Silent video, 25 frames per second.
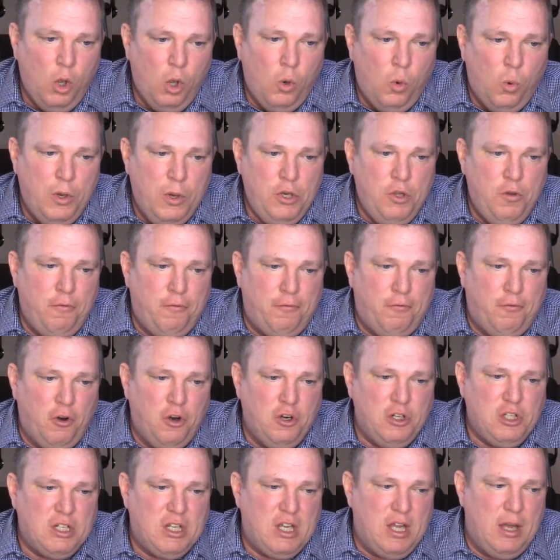when you
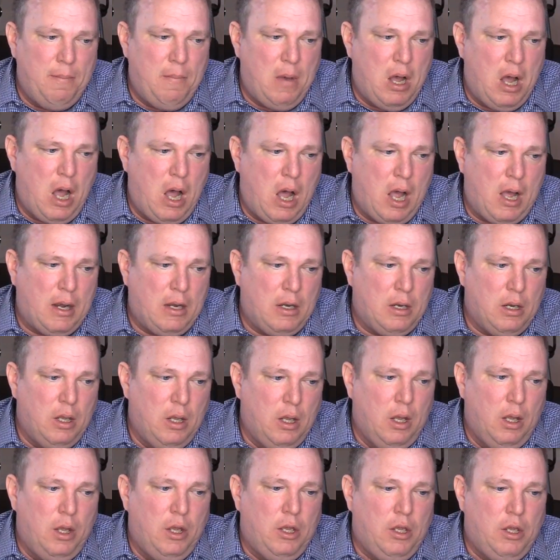first come on,
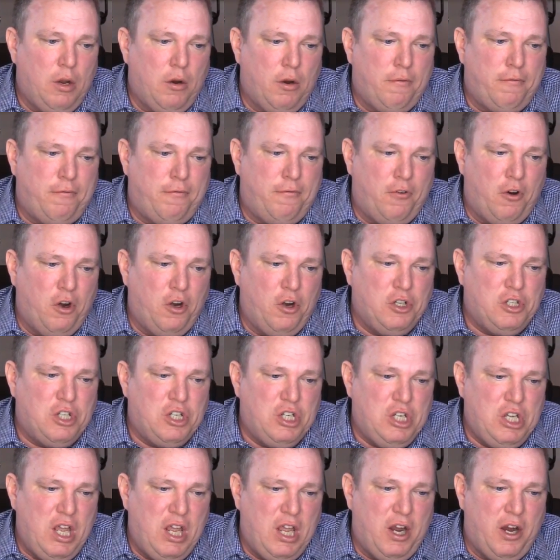your
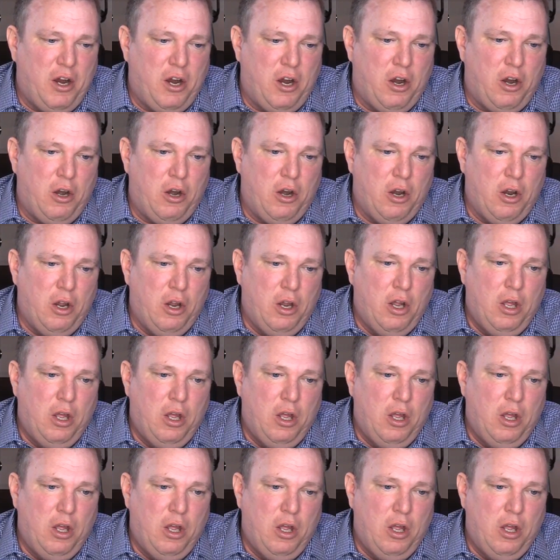first year